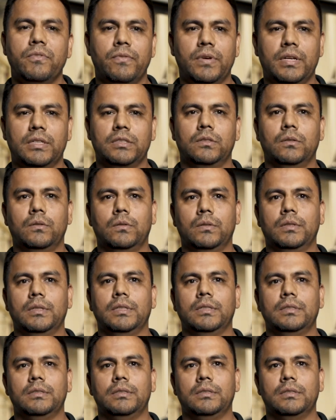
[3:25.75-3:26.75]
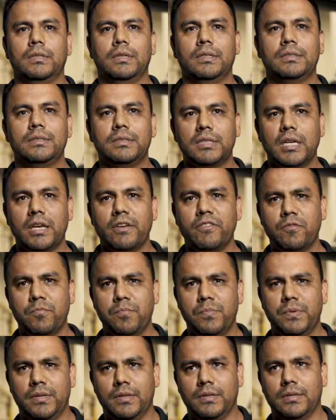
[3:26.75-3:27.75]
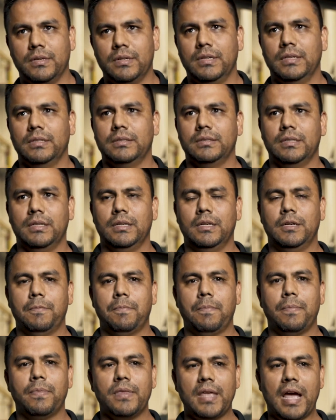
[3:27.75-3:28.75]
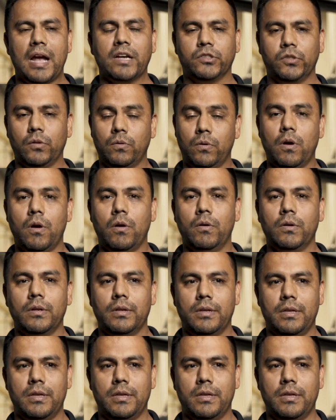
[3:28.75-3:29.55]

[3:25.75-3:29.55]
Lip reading: vessel, it's safe because the actual code